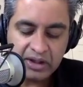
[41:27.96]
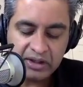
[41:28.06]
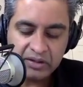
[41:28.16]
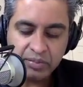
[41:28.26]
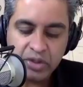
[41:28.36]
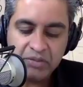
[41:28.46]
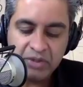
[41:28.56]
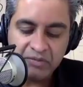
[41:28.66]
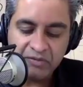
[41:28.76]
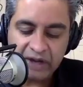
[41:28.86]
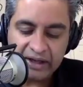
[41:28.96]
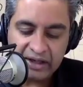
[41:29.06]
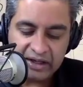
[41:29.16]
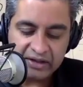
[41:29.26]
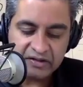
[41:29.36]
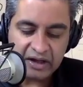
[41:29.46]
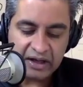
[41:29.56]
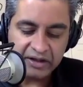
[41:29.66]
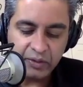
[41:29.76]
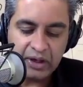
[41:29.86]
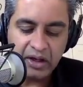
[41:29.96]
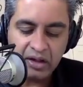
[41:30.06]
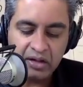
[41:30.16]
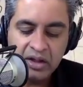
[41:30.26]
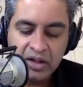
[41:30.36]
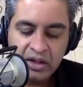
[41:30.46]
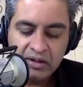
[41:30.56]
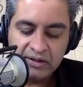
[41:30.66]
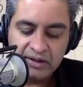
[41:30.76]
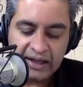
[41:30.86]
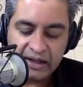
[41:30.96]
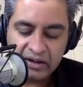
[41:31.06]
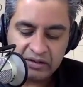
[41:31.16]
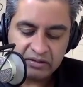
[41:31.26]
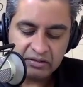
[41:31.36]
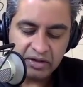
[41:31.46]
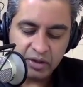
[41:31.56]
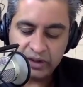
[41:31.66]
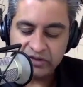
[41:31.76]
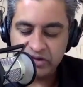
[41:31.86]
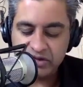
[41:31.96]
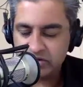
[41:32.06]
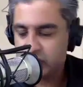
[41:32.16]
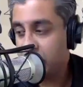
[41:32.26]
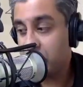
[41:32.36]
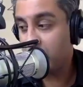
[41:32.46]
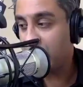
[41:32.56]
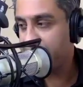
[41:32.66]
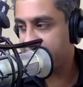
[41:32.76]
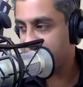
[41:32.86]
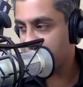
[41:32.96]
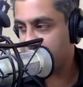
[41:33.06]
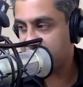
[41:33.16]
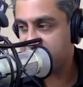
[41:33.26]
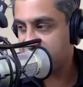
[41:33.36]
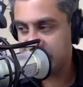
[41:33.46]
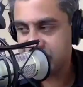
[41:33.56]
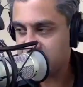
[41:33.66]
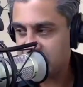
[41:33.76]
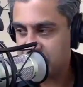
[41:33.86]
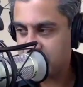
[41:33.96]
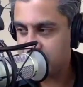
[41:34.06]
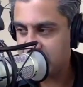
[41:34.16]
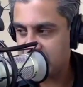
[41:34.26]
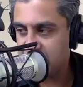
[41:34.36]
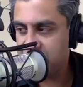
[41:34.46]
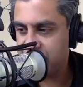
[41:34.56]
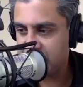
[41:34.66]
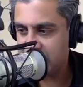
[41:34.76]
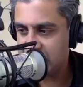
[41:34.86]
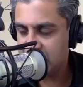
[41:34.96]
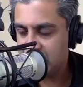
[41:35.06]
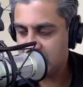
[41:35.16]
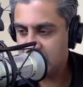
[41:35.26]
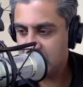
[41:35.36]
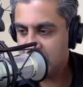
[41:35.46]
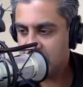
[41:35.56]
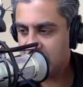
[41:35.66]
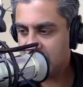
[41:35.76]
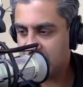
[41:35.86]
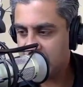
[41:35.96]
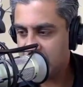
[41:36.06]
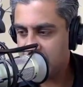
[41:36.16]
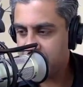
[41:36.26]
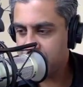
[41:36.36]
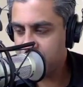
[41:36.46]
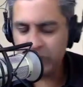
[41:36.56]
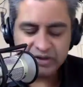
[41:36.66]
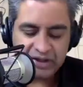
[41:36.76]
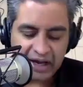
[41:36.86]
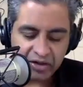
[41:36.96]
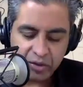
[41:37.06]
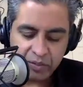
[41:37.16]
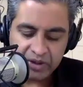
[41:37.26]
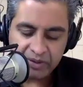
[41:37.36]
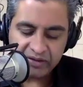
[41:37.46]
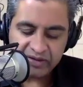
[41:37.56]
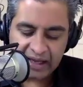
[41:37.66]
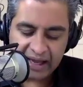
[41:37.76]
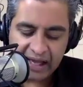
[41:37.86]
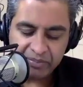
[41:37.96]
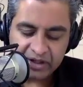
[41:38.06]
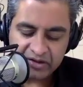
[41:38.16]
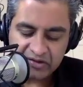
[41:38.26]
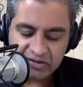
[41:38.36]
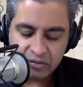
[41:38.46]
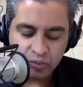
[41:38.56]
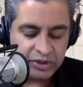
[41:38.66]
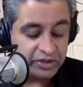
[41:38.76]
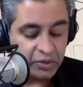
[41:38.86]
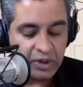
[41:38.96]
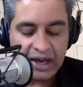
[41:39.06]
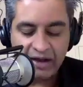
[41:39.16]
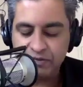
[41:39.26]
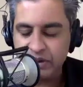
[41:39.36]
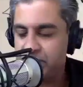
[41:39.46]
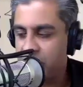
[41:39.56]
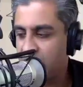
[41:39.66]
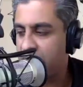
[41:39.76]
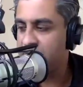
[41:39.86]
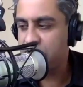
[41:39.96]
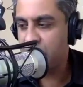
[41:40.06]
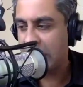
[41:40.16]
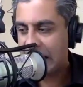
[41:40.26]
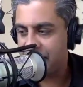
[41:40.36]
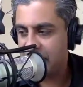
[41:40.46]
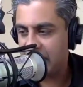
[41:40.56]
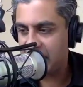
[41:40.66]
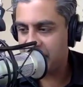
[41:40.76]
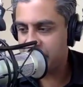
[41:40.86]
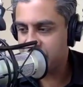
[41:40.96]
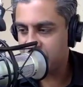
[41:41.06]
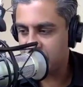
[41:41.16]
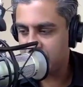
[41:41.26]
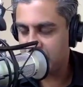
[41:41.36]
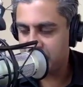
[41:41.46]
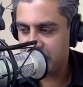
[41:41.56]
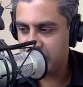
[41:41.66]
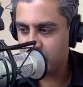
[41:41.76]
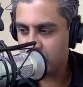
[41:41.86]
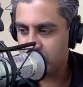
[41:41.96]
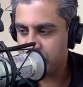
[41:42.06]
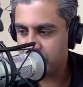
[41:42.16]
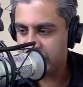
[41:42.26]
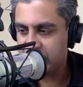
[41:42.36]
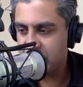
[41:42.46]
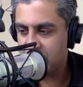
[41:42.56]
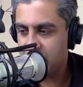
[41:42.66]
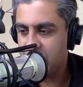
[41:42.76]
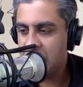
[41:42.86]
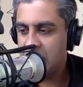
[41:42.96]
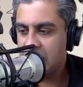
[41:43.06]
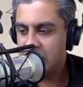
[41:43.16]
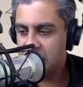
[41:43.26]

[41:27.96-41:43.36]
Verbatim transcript: a premium finance IUL that you know isn't just three to one, but could potentially even be infinite. Um, do you want to talk a little bit about that? Because we do have people. I mean, you have to have a certain amount of net worth or income